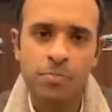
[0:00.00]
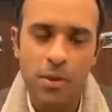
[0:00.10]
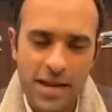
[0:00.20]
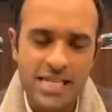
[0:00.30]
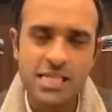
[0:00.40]

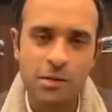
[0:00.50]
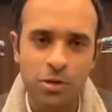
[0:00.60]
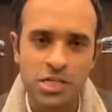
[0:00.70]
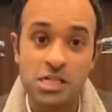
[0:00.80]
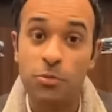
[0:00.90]
The basic
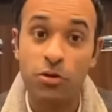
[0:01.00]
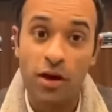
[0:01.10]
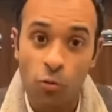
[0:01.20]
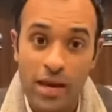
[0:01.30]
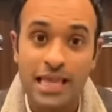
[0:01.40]
principle
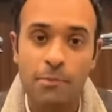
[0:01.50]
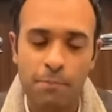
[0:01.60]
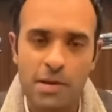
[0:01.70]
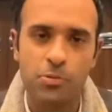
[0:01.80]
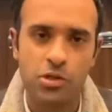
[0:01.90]
that we, the
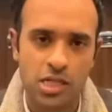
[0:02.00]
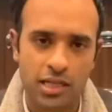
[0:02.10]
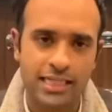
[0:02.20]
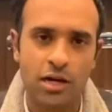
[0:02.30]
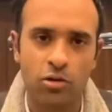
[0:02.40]
people,
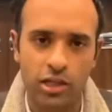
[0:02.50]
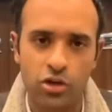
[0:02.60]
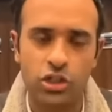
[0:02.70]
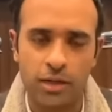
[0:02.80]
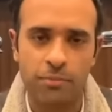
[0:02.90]
select our
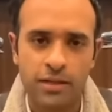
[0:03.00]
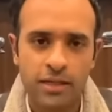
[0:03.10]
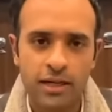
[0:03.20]
leadership,